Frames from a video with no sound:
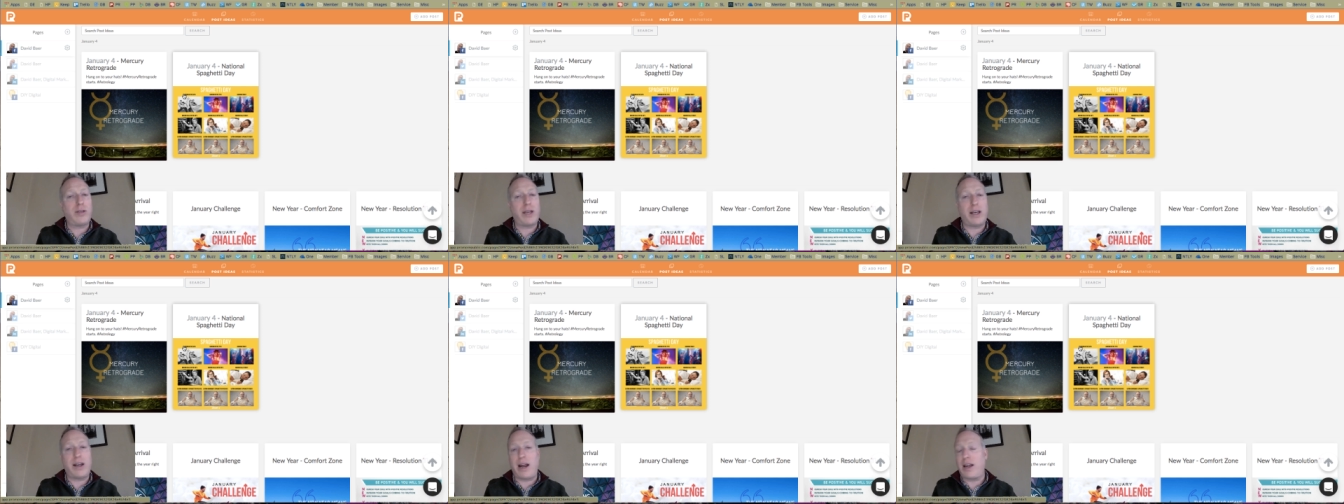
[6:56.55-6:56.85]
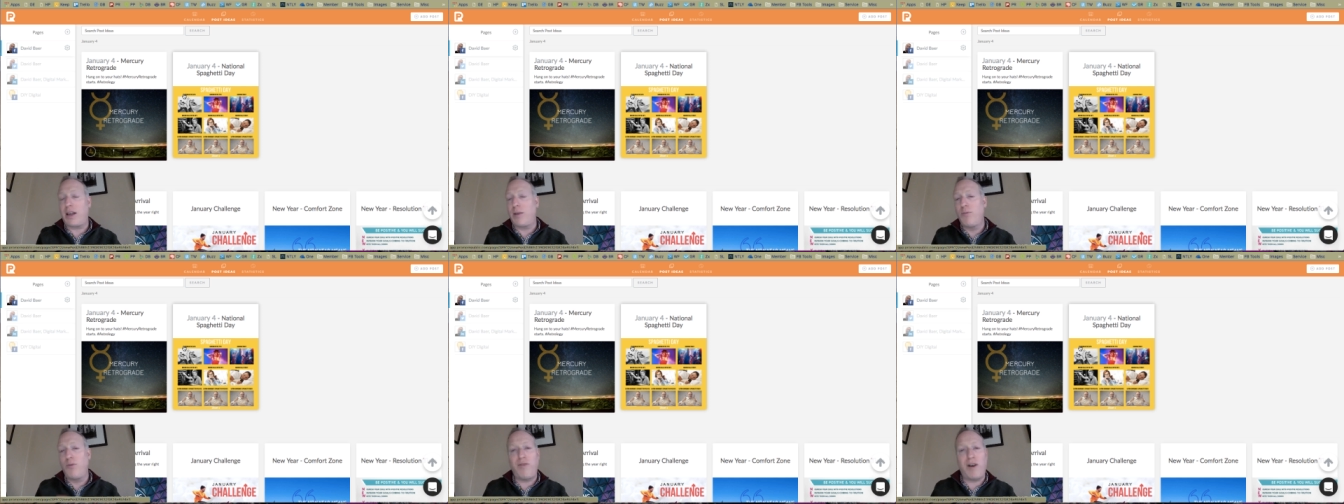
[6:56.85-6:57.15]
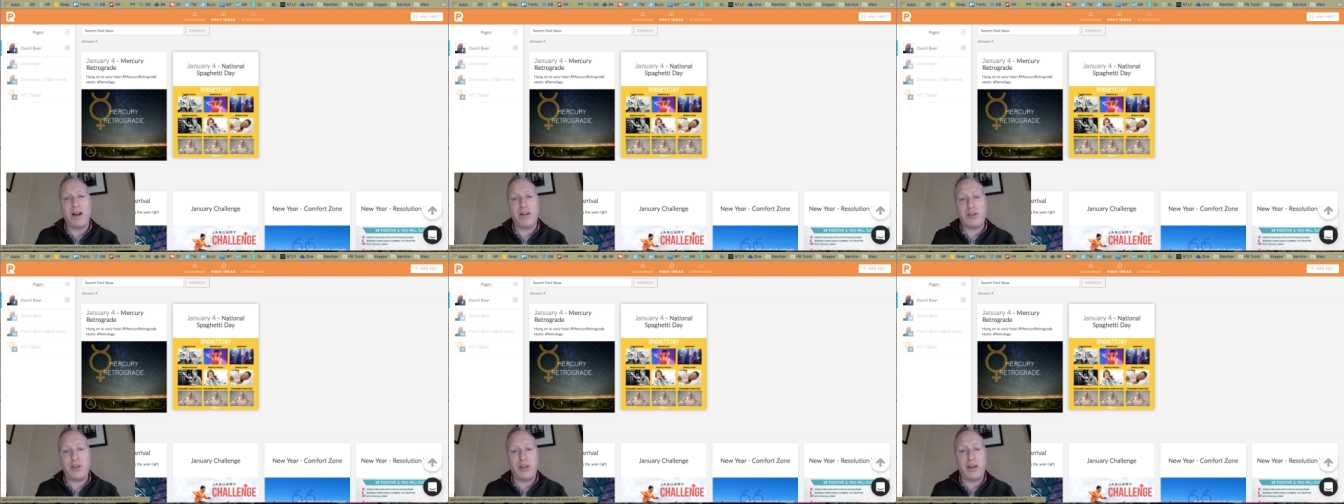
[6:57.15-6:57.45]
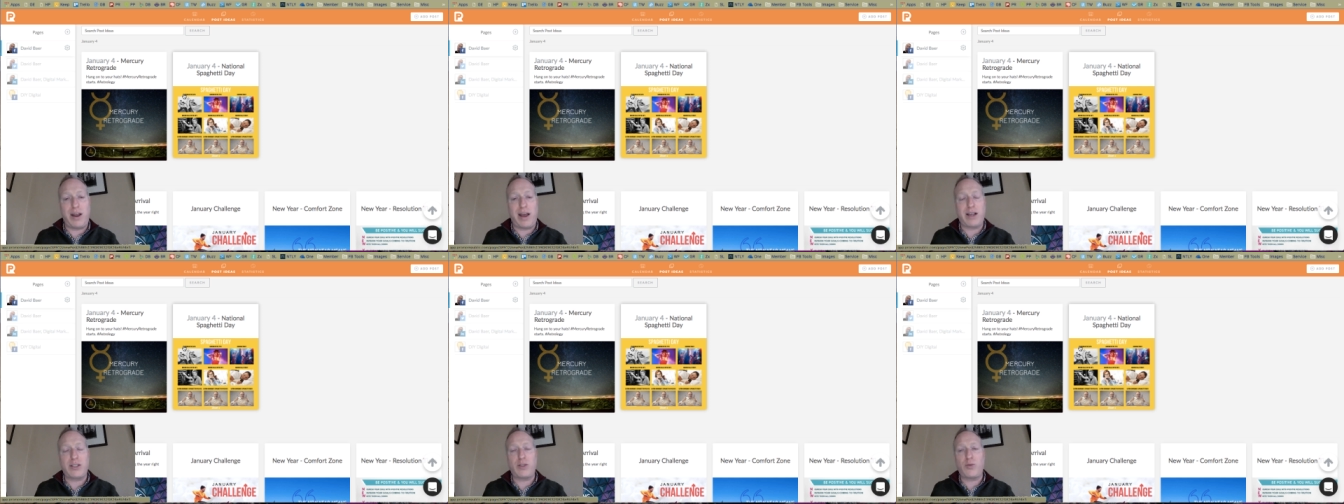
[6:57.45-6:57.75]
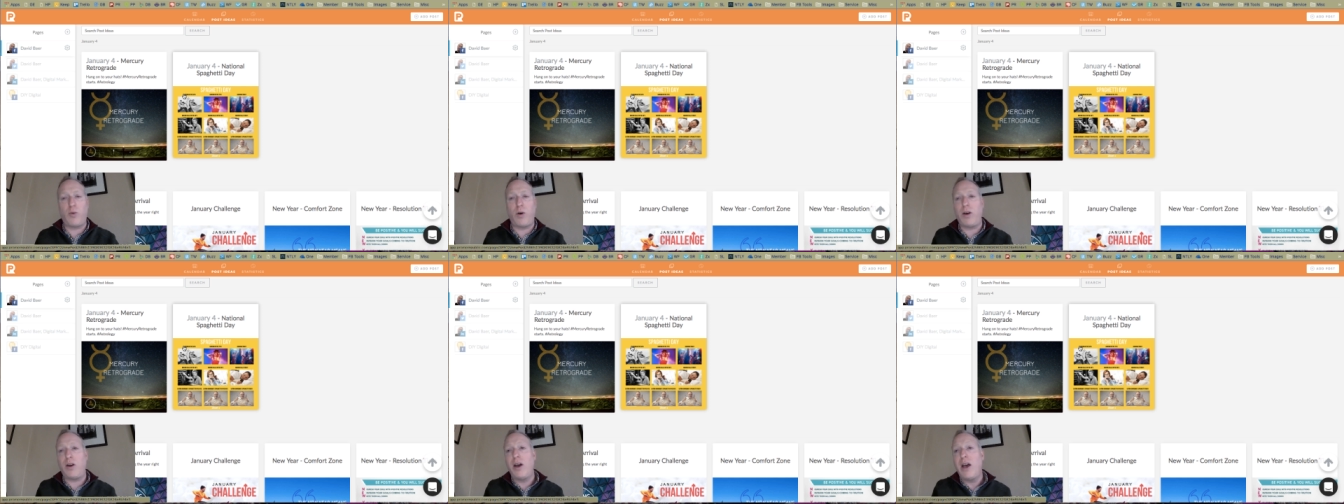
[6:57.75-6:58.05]
and I can move on to the next
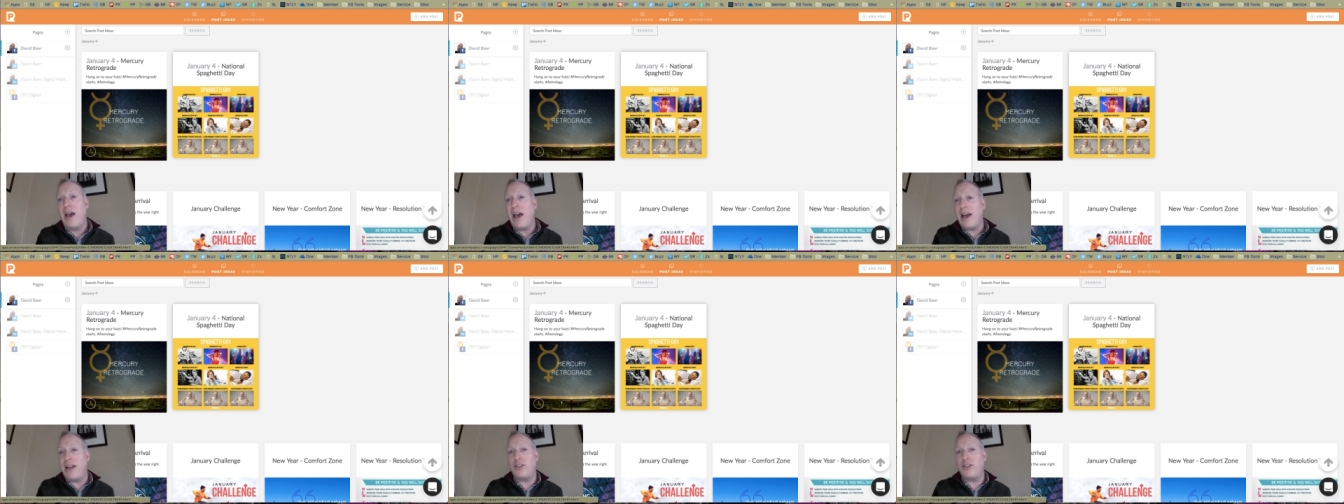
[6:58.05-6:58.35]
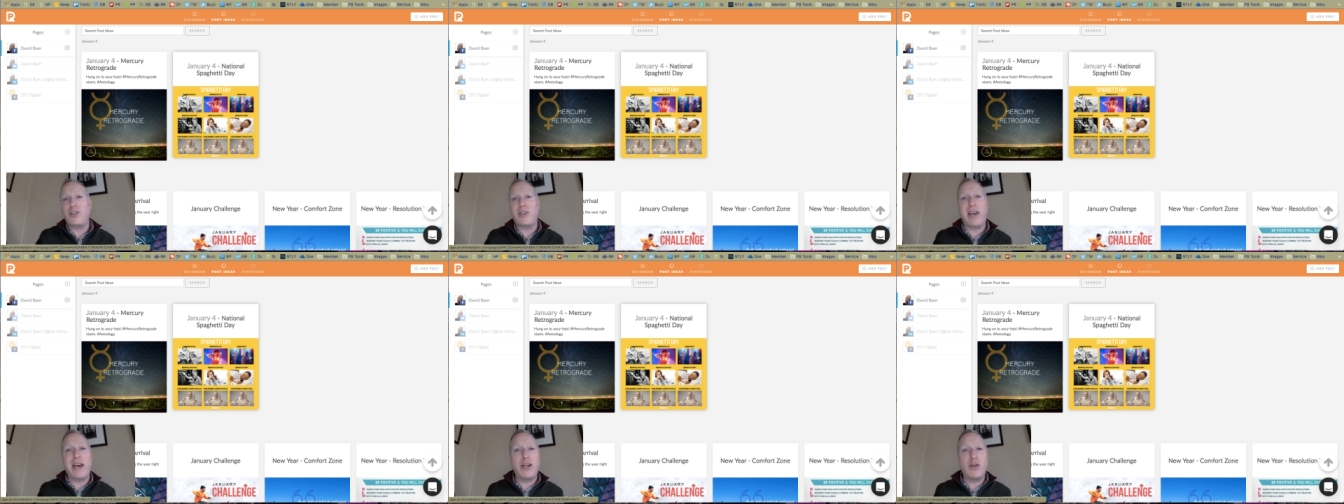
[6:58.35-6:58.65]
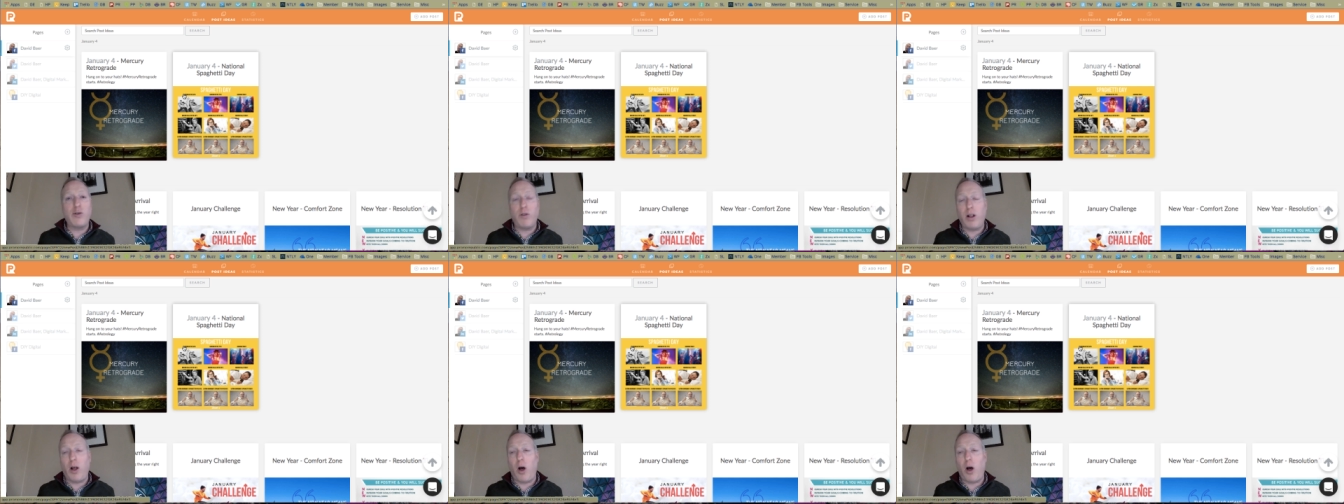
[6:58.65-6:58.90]
one and schedule